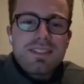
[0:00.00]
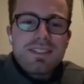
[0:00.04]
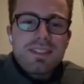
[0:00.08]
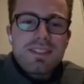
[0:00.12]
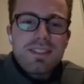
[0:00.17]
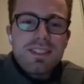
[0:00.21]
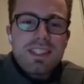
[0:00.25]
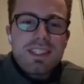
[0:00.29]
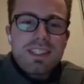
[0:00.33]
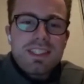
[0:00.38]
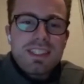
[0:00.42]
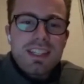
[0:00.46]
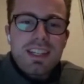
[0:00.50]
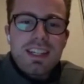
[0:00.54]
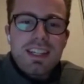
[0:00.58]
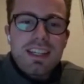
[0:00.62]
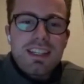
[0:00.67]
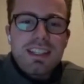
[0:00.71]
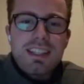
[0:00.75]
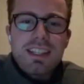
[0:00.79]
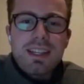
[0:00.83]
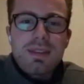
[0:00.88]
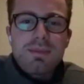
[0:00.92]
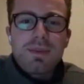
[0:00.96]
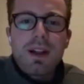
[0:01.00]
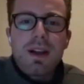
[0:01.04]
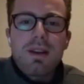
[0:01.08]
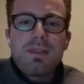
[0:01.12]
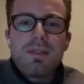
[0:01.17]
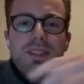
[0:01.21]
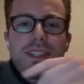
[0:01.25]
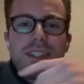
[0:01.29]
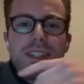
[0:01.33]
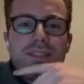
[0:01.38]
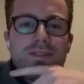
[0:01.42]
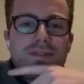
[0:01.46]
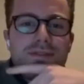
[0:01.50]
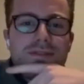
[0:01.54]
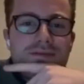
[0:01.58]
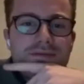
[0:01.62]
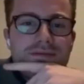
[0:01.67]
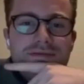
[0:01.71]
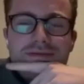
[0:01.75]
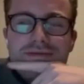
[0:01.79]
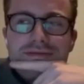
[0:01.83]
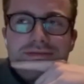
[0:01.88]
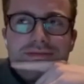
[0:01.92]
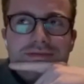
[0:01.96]
Was done in like probably
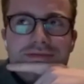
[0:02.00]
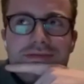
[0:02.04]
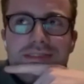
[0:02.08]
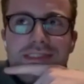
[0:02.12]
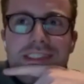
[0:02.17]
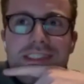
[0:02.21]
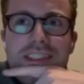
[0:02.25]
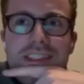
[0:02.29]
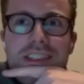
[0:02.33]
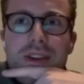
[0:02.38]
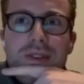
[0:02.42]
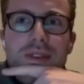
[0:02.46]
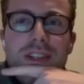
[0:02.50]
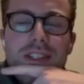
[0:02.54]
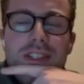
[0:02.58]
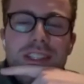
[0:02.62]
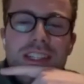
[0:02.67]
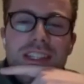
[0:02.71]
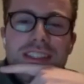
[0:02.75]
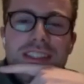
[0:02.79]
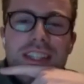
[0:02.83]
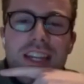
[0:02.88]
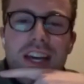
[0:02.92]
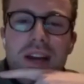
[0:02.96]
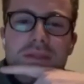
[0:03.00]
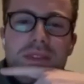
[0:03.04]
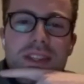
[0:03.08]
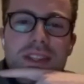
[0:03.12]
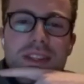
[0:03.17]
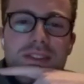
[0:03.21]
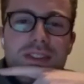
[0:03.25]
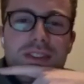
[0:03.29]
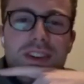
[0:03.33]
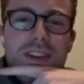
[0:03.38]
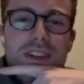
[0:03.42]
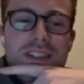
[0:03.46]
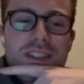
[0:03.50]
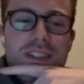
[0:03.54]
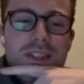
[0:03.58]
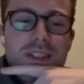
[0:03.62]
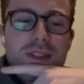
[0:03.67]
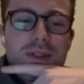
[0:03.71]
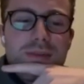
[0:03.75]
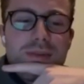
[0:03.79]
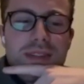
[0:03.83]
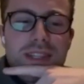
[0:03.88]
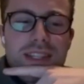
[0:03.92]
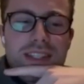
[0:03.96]
so much less time than the first
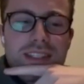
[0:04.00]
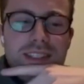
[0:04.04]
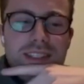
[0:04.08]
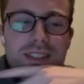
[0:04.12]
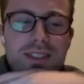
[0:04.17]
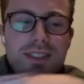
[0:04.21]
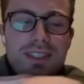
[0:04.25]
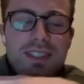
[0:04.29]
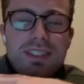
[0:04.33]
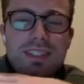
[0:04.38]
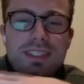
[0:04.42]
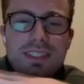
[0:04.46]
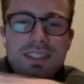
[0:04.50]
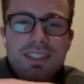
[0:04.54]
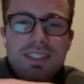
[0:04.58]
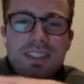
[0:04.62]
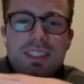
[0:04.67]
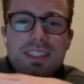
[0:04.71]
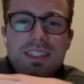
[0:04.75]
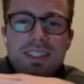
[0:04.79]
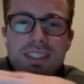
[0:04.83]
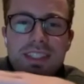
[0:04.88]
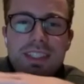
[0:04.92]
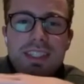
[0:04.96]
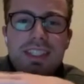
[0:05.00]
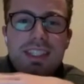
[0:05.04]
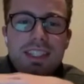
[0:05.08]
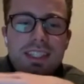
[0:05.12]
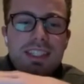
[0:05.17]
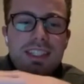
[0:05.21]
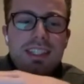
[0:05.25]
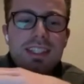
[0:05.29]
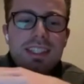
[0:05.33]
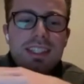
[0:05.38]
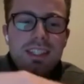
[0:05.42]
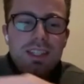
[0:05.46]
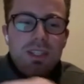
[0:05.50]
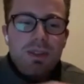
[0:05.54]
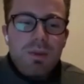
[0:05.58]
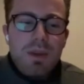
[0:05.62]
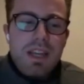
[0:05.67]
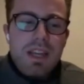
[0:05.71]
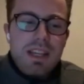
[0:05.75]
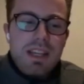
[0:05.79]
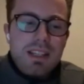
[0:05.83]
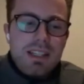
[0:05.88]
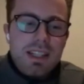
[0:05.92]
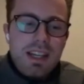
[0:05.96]
two because it was just like
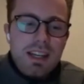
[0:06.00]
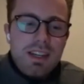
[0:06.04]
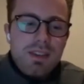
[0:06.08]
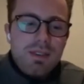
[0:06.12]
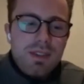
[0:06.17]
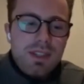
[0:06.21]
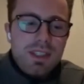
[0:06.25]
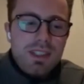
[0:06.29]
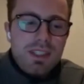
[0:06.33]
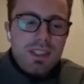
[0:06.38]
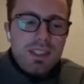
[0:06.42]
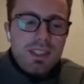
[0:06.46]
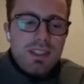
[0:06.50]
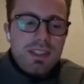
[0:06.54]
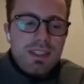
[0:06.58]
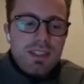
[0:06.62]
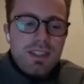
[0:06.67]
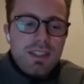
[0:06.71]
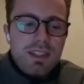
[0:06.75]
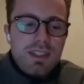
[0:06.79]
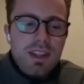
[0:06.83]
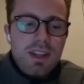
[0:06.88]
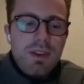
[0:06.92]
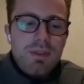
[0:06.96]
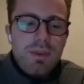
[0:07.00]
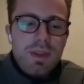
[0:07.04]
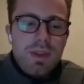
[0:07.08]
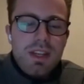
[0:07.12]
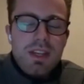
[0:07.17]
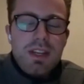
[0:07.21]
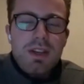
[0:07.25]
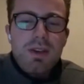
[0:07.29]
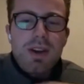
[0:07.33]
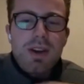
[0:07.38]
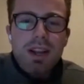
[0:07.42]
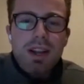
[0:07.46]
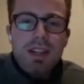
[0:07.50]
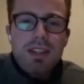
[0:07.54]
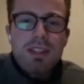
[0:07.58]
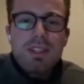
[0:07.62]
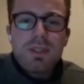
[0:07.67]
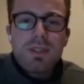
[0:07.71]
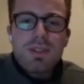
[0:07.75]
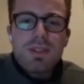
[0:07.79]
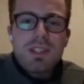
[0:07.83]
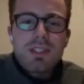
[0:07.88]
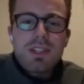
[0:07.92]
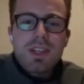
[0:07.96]
we kind of really we knew how to deal
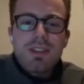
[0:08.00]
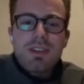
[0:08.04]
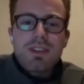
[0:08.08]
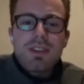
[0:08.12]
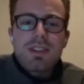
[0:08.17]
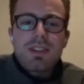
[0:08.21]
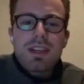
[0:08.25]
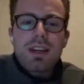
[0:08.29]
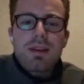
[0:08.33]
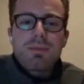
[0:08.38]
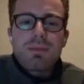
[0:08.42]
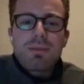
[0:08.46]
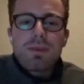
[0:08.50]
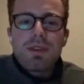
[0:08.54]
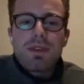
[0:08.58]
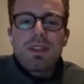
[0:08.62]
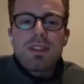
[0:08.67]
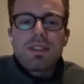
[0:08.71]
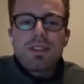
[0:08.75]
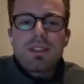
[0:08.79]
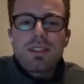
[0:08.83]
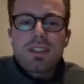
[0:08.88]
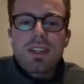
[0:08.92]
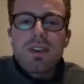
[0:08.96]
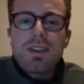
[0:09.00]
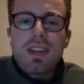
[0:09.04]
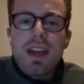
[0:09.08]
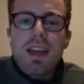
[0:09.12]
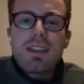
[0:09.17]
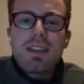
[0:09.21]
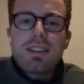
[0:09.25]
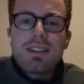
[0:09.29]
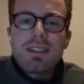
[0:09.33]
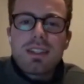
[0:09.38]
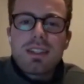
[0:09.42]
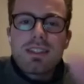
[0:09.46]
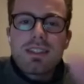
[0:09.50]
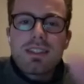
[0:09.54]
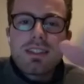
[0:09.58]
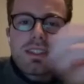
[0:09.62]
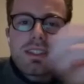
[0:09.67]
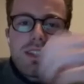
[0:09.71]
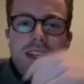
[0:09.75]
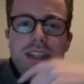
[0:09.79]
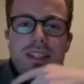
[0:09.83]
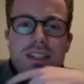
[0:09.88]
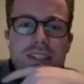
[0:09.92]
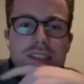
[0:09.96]
with each other at that point. So yeah,
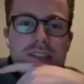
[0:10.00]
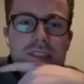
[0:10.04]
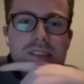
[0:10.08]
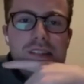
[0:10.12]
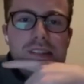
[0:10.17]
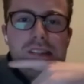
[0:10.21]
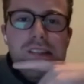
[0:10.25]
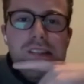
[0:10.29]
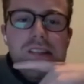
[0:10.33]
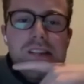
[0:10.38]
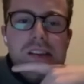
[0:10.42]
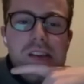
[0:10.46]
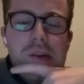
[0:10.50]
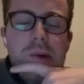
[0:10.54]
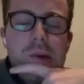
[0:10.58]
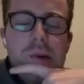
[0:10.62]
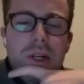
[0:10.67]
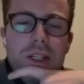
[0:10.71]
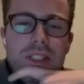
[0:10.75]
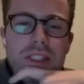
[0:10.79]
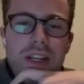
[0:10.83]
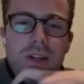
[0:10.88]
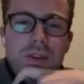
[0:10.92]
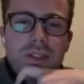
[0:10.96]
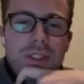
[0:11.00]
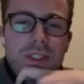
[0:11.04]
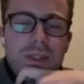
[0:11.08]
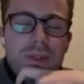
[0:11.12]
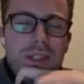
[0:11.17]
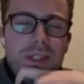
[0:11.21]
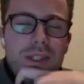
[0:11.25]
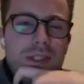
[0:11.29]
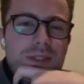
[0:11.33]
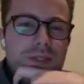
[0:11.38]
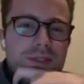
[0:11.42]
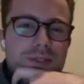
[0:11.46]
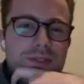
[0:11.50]
it works out really well.